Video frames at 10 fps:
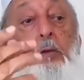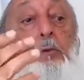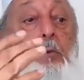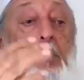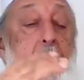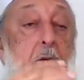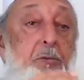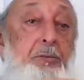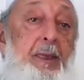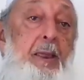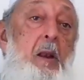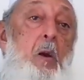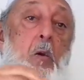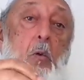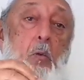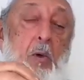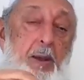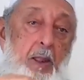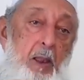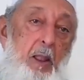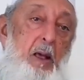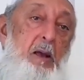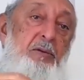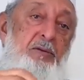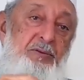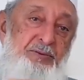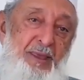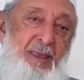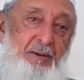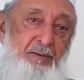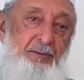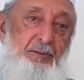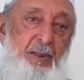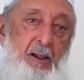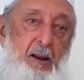So when you say, when Allah says